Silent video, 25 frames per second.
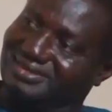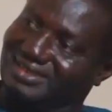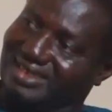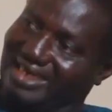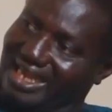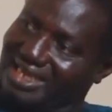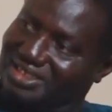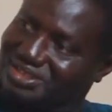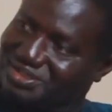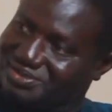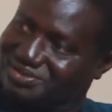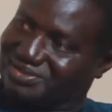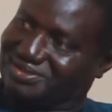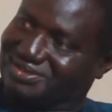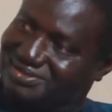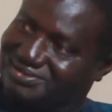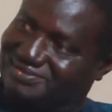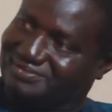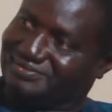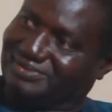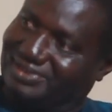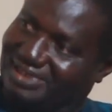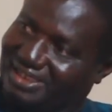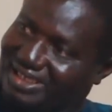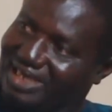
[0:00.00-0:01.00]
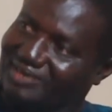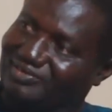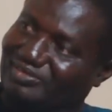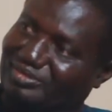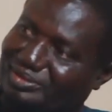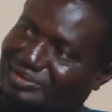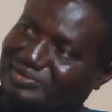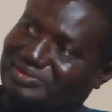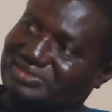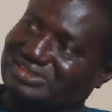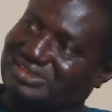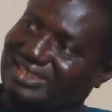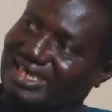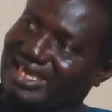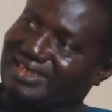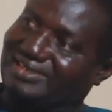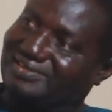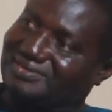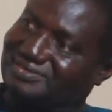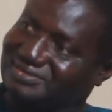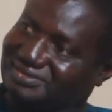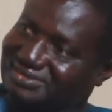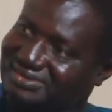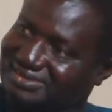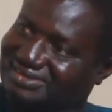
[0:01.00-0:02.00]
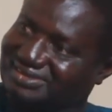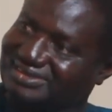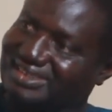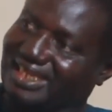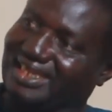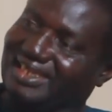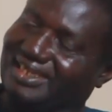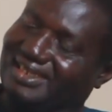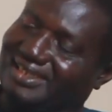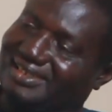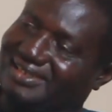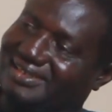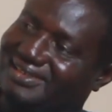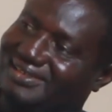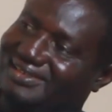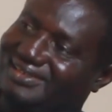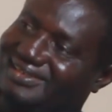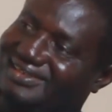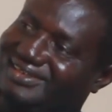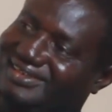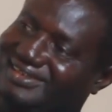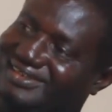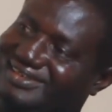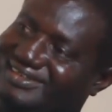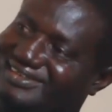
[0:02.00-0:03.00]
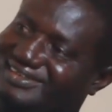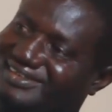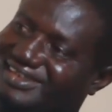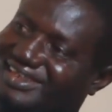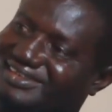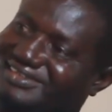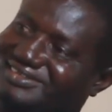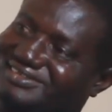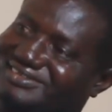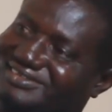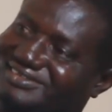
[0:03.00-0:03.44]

reactions when the government was trying to say that